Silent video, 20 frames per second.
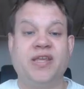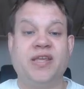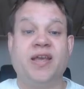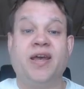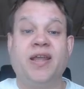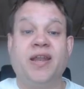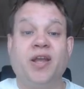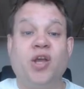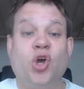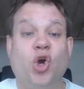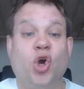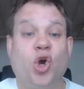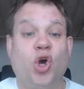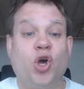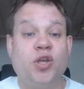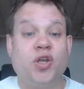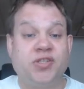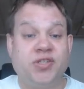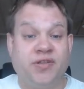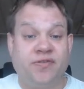a kind of
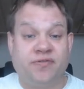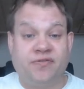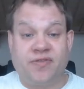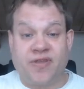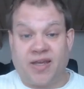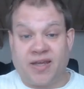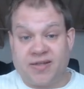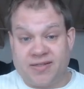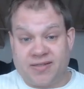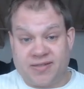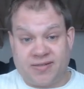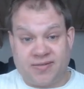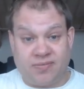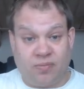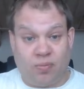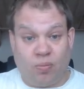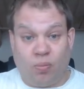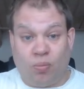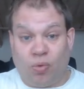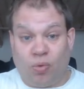cause and effect
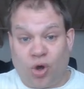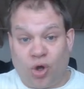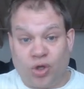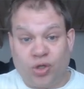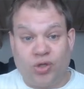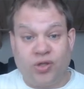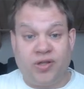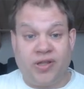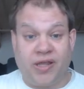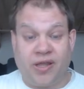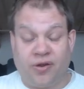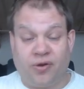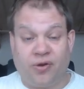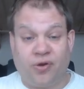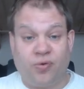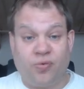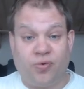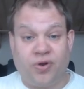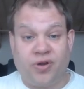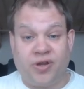model
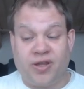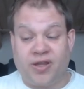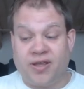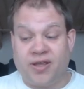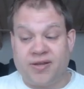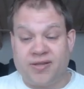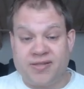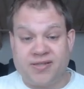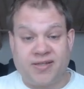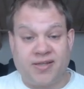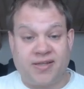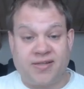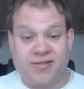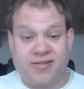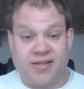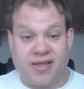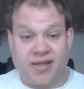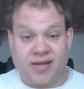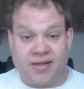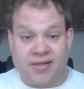here, where he kind of says
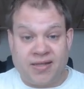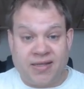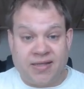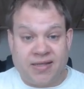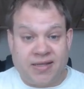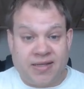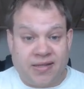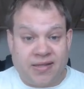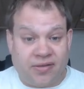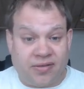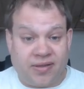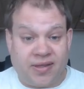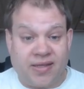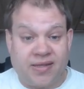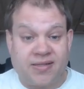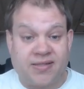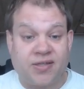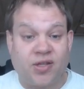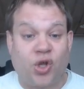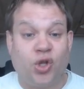that
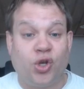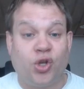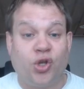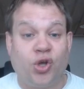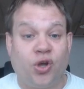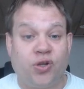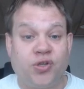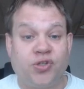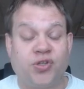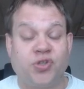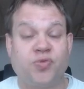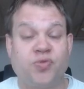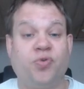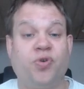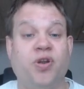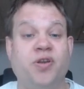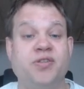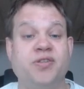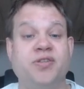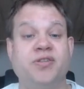these unconscious
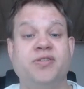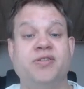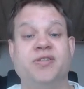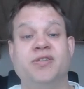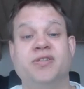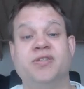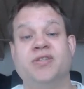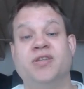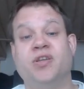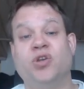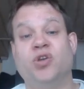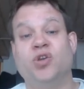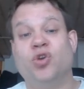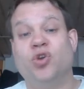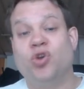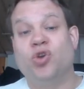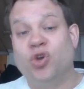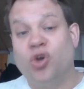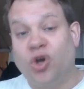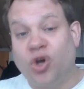processes
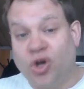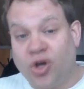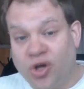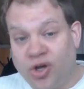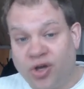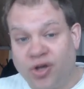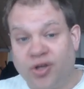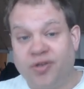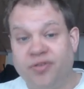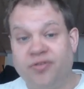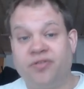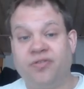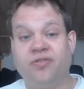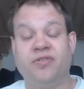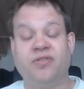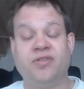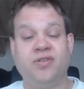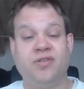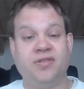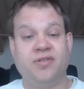
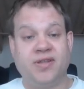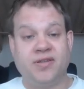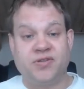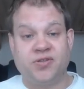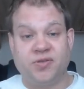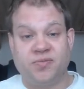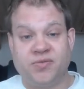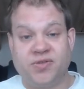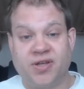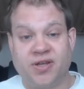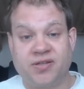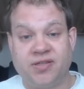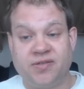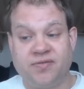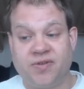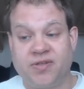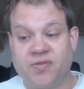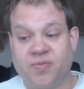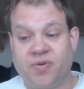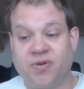cause these
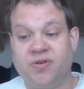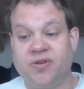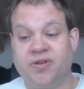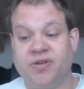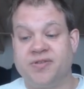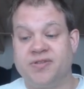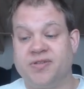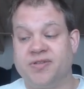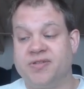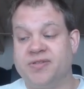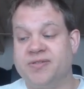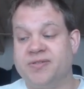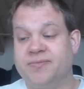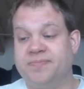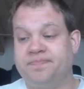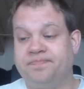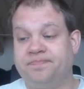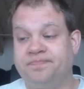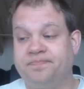subjective experiences.